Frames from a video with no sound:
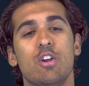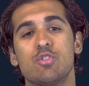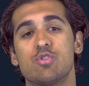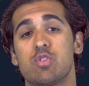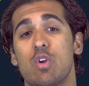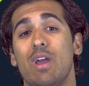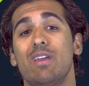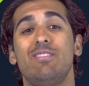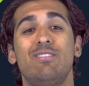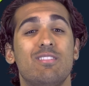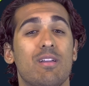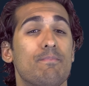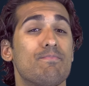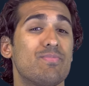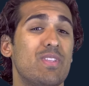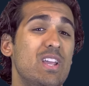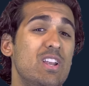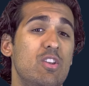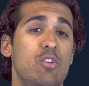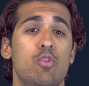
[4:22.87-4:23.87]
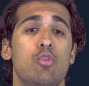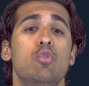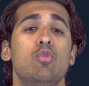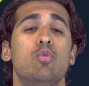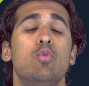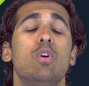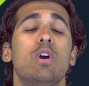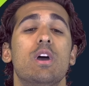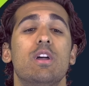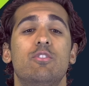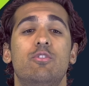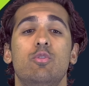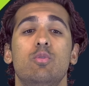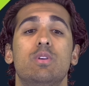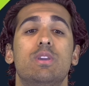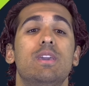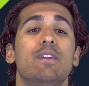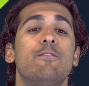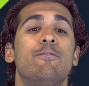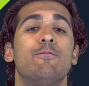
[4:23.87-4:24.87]
try something new to
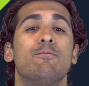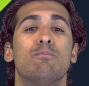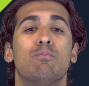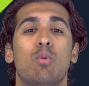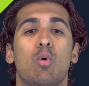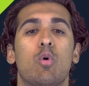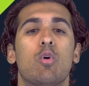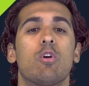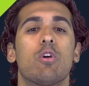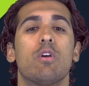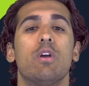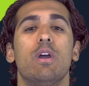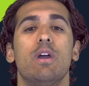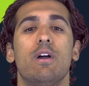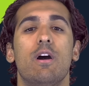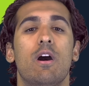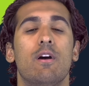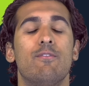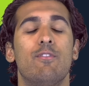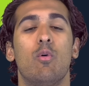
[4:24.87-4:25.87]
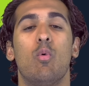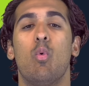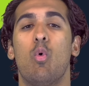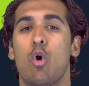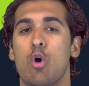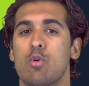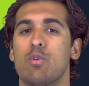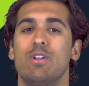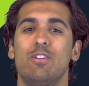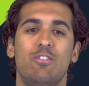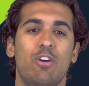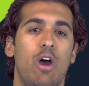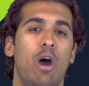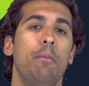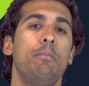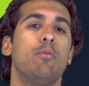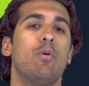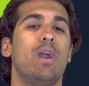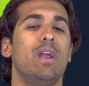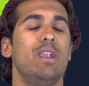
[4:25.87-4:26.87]
give more of a warrant to
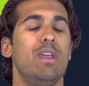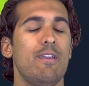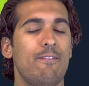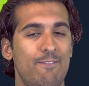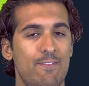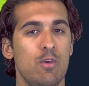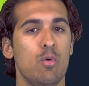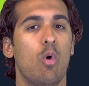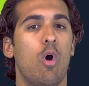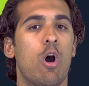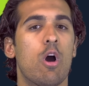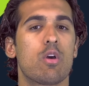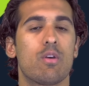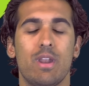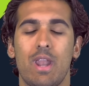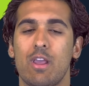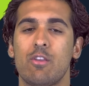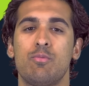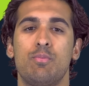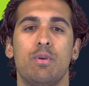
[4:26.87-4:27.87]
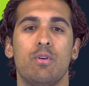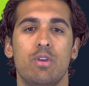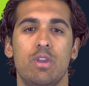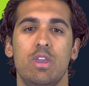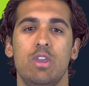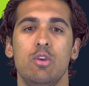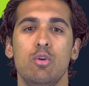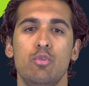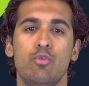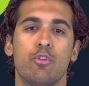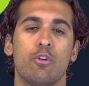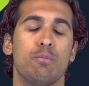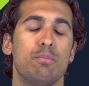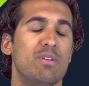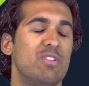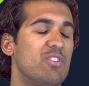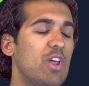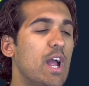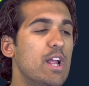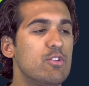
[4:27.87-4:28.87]
upgrade if you are an Xperia user.
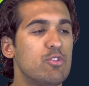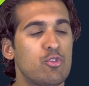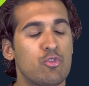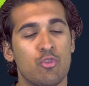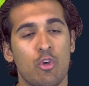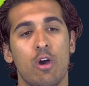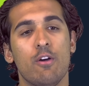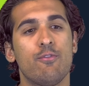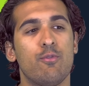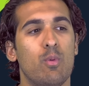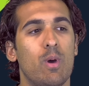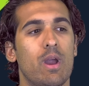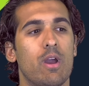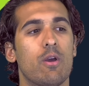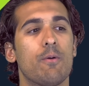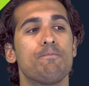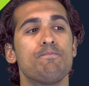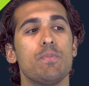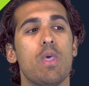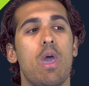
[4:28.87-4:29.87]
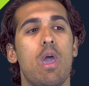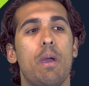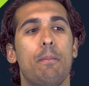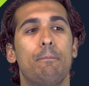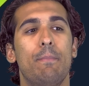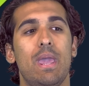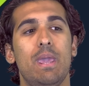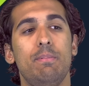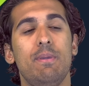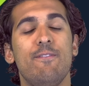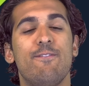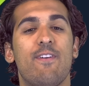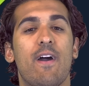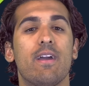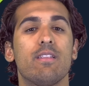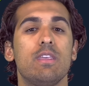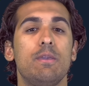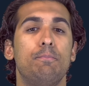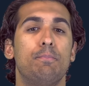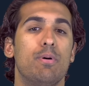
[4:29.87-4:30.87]
Besides the software, maybe
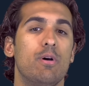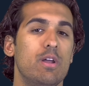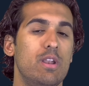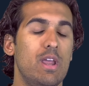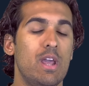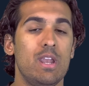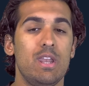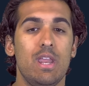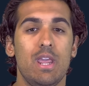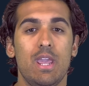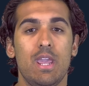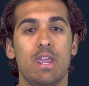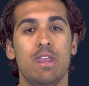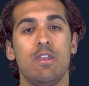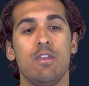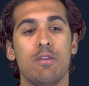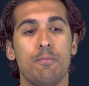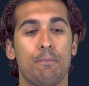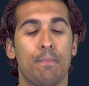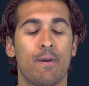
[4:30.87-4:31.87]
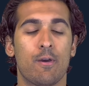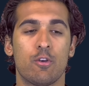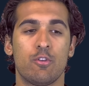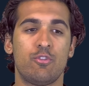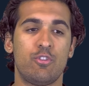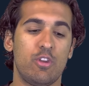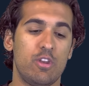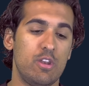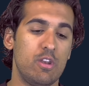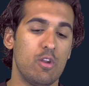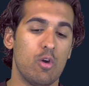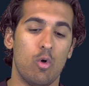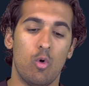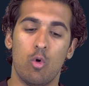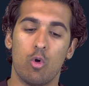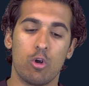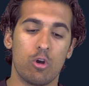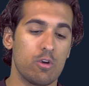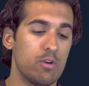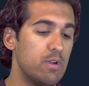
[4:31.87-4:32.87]
finally put an in-person
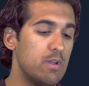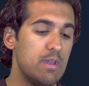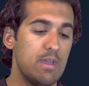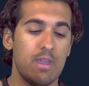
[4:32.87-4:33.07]
or